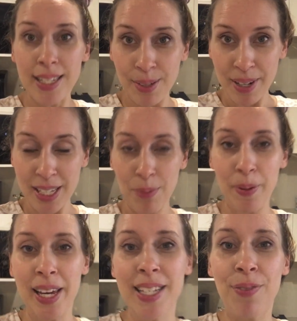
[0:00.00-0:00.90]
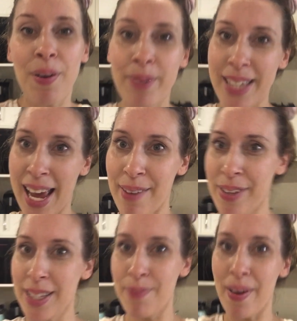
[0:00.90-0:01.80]
recipe is from
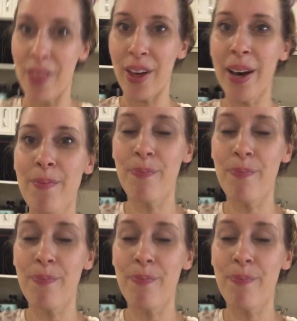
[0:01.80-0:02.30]
David's mother,